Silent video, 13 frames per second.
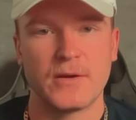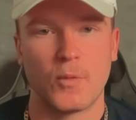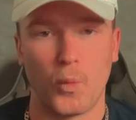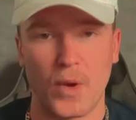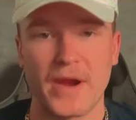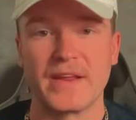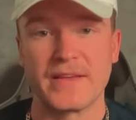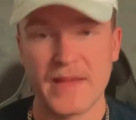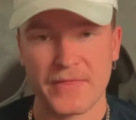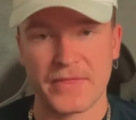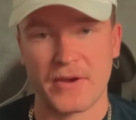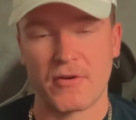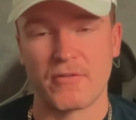way to get
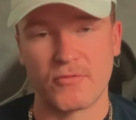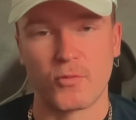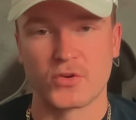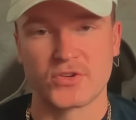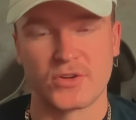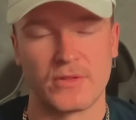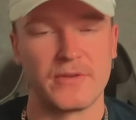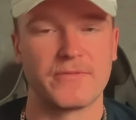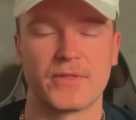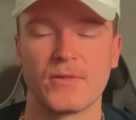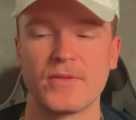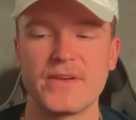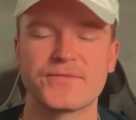there, unfortunately, for
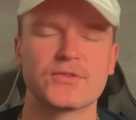the Leafs.